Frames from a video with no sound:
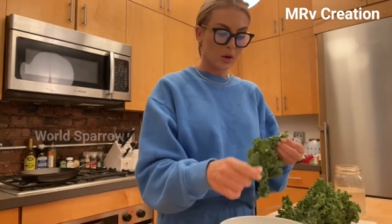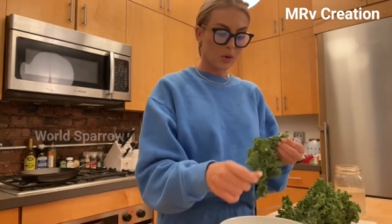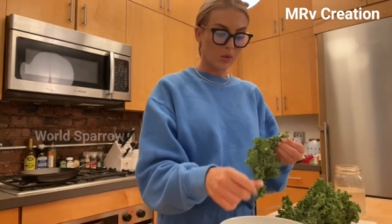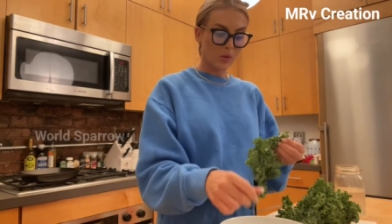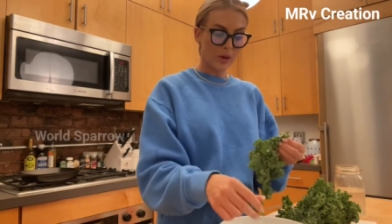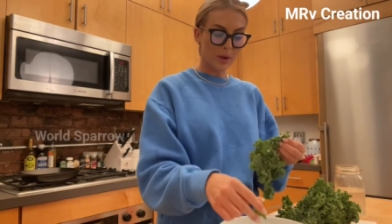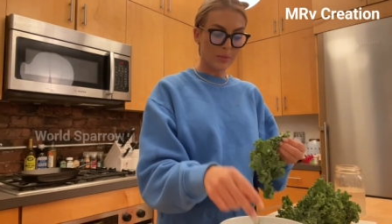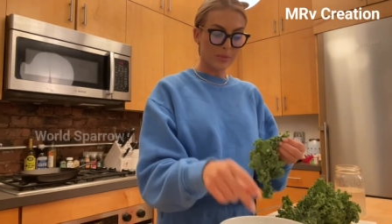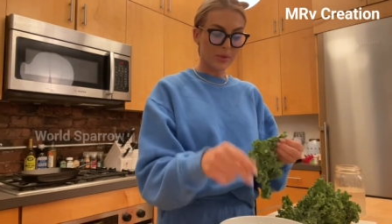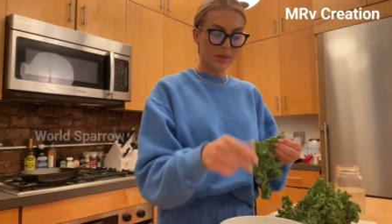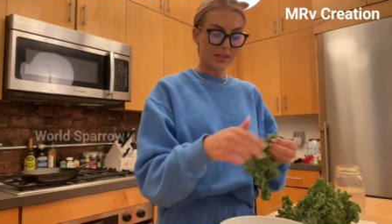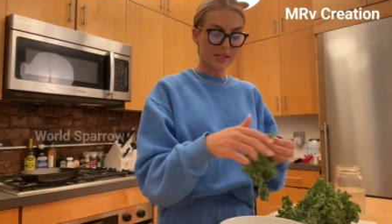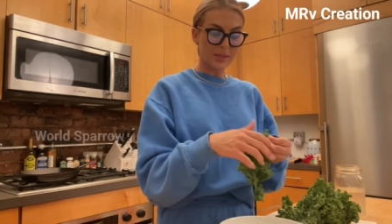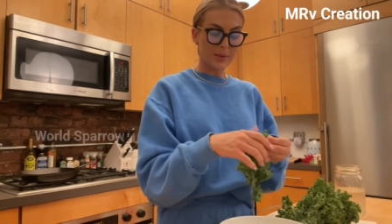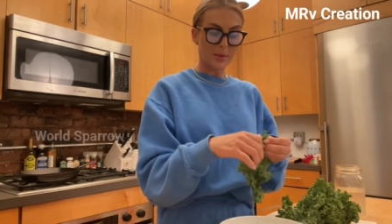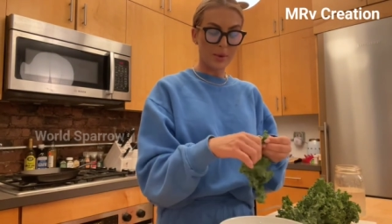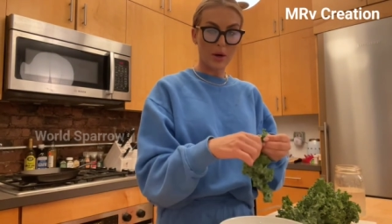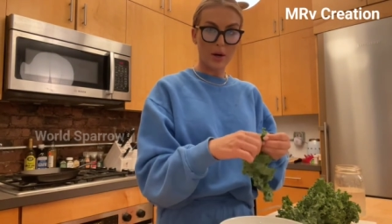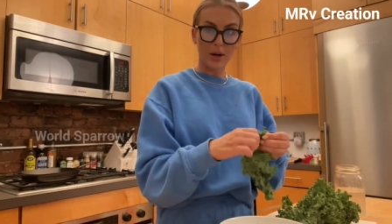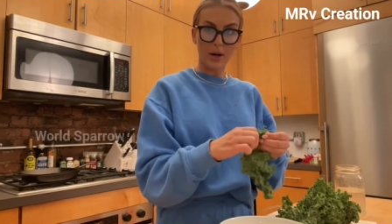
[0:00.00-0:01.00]
rip this
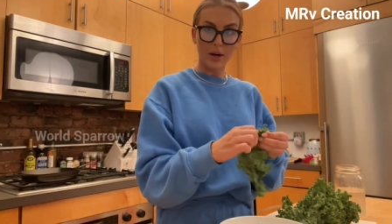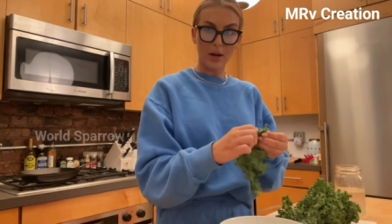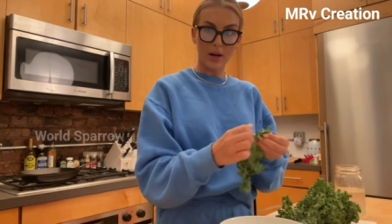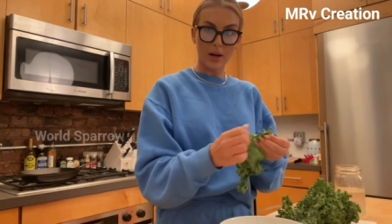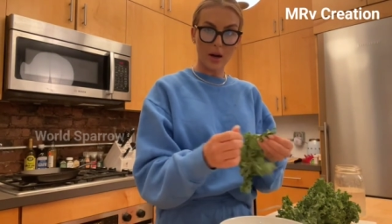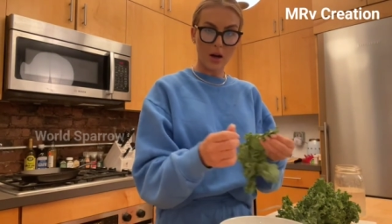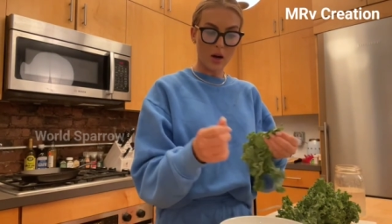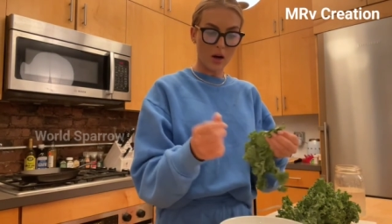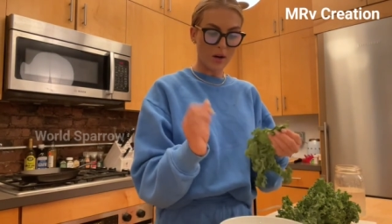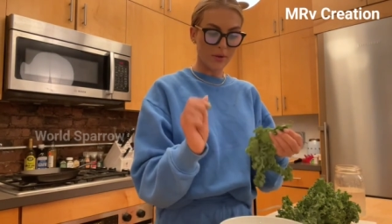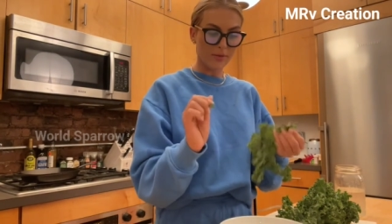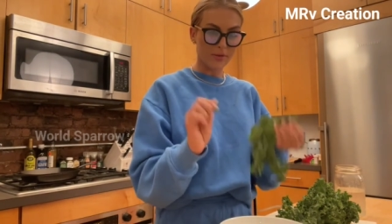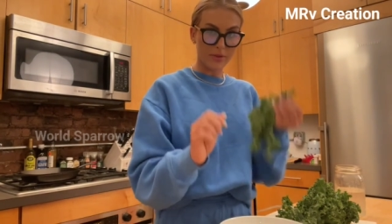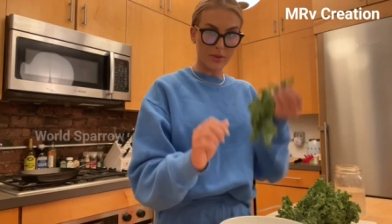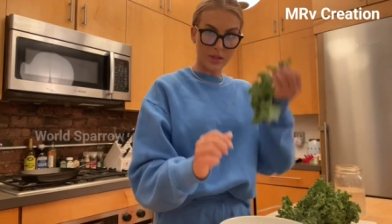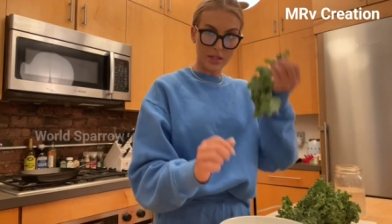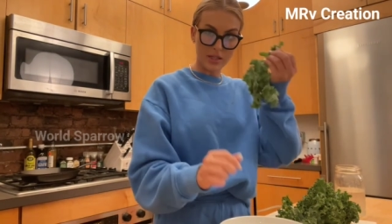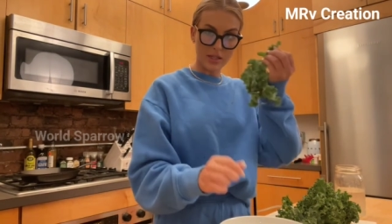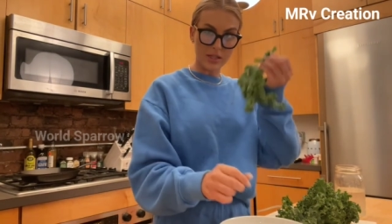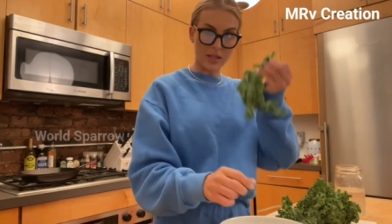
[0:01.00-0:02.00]
apart off
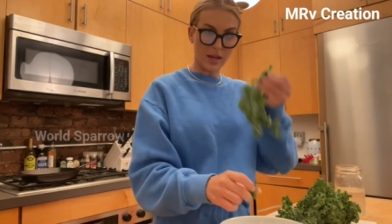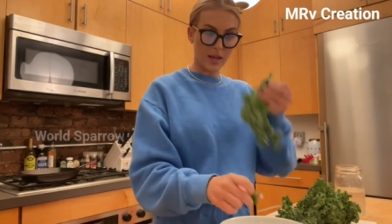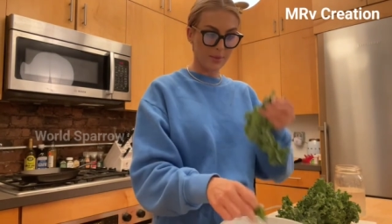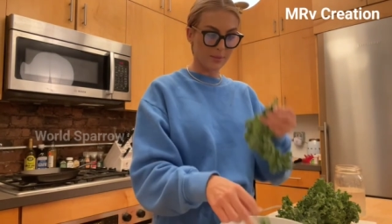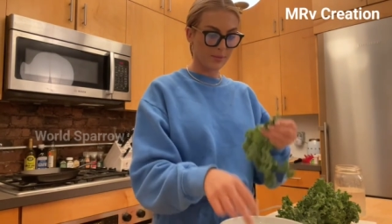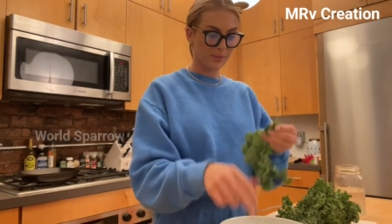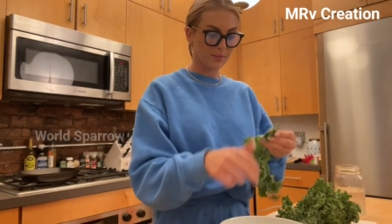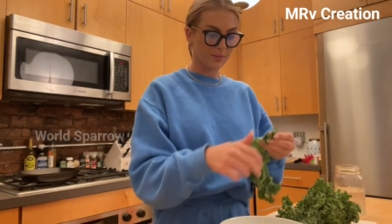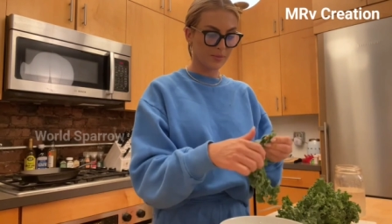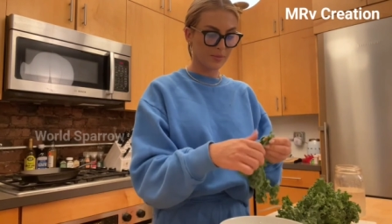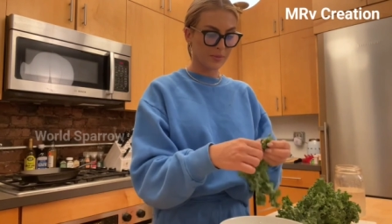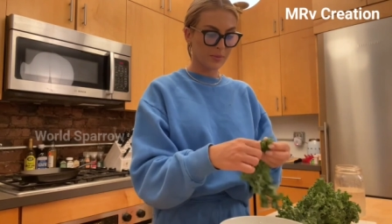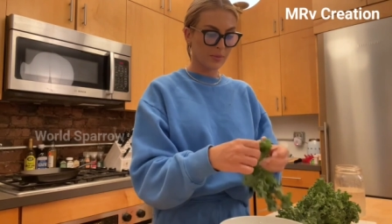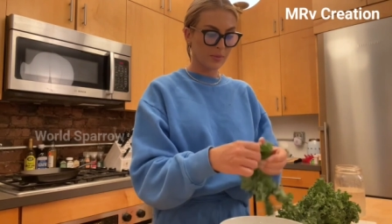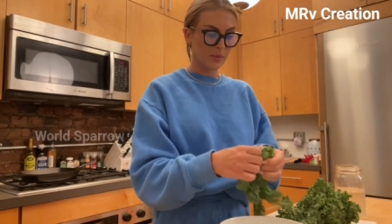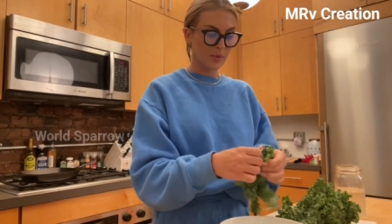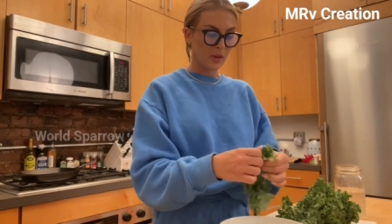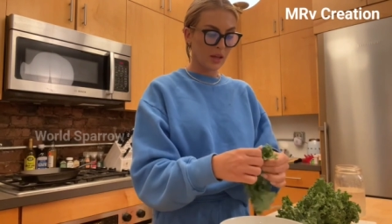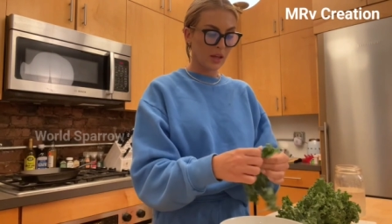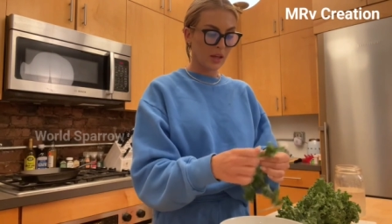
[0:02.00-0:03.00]
the stem
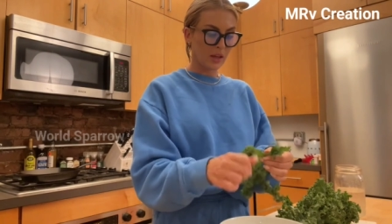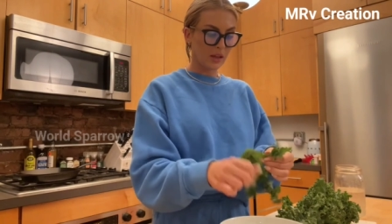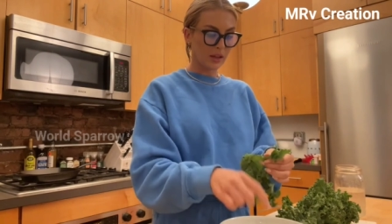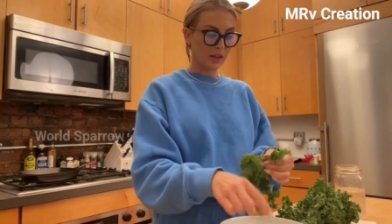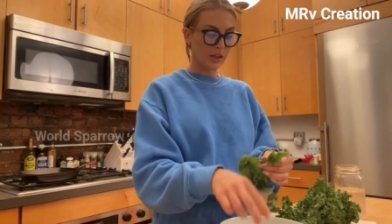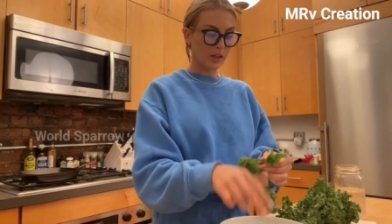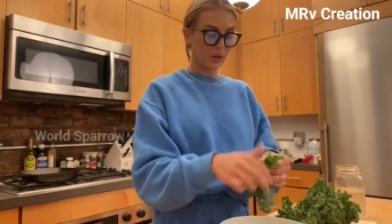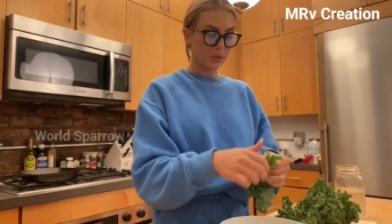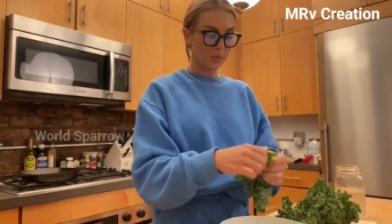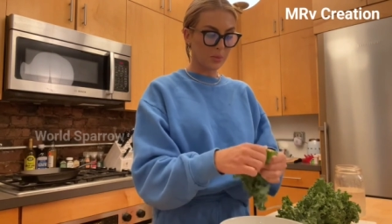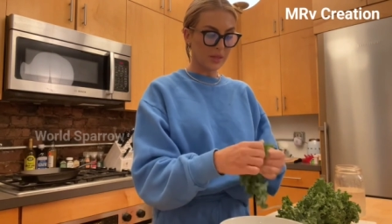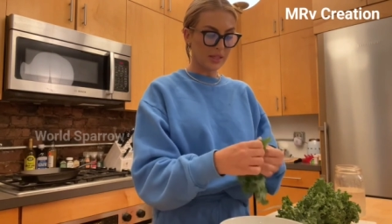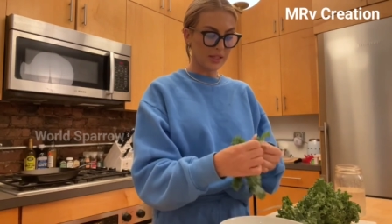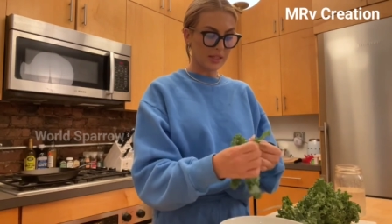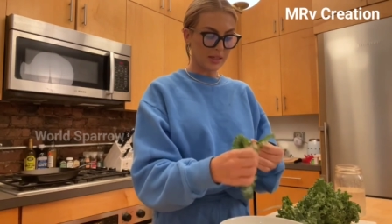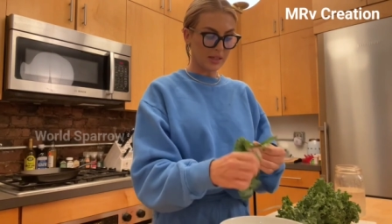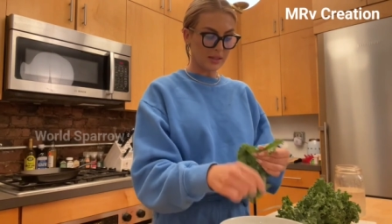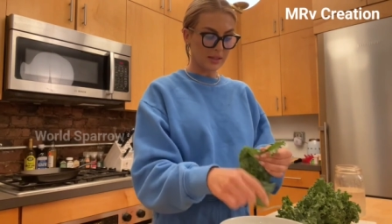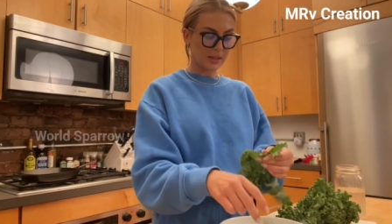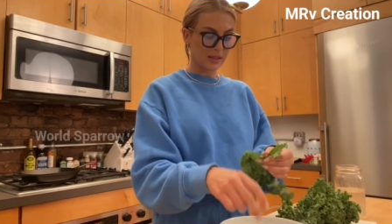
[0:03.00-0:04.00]
in little
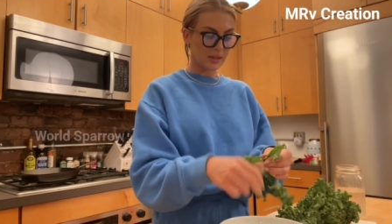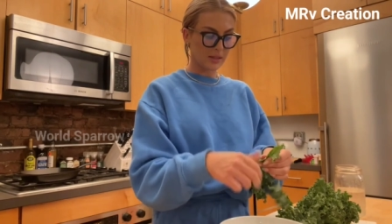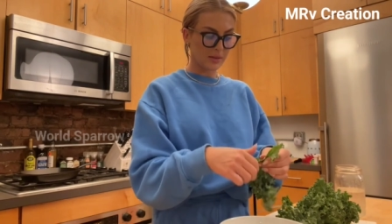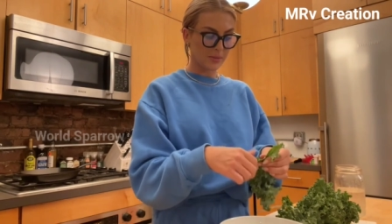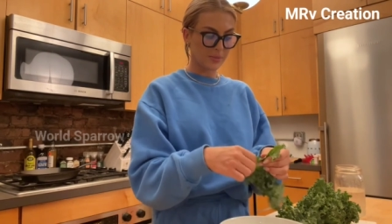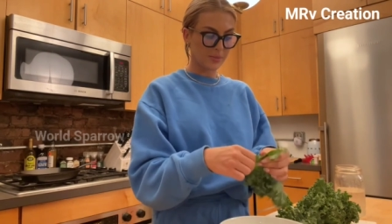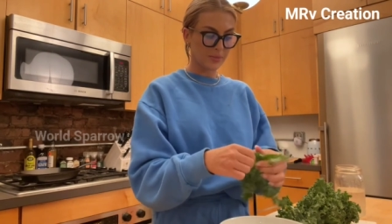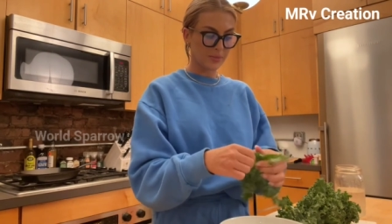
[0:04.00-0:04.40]
pieces.